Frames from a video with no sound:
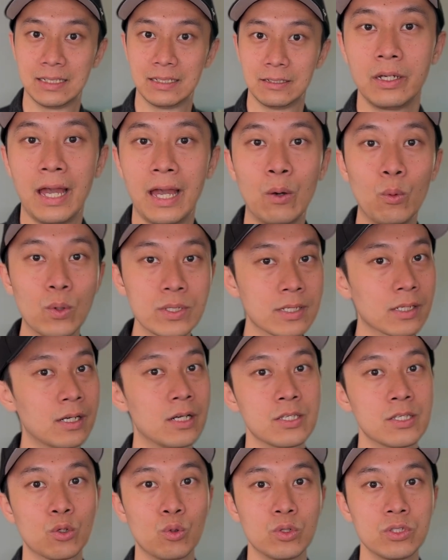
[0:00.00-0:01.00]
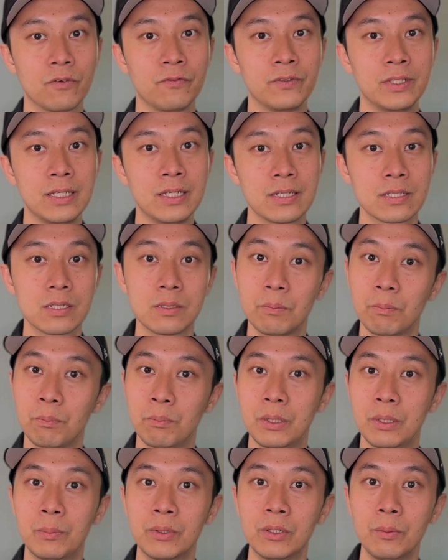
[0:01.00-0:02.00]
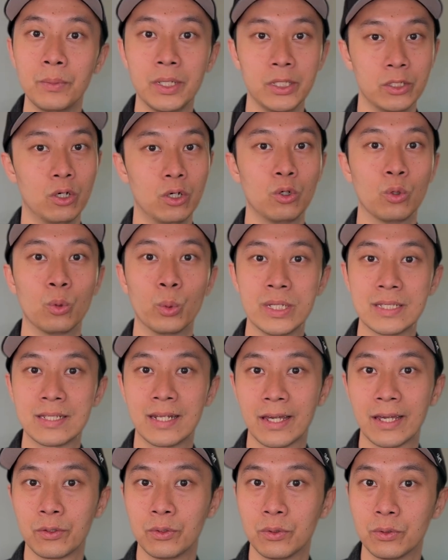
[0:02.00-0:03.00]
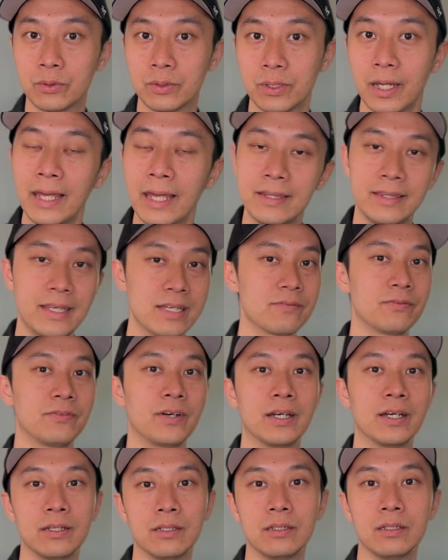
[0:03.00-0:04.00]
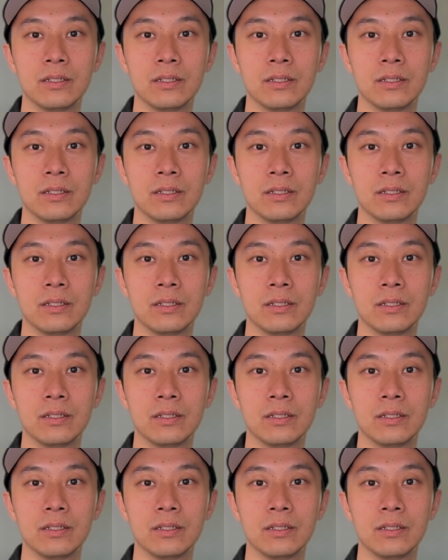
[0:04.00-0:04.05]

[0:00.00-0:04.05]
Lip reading: And what's the consequence of this? People may not always like you, and that's fine.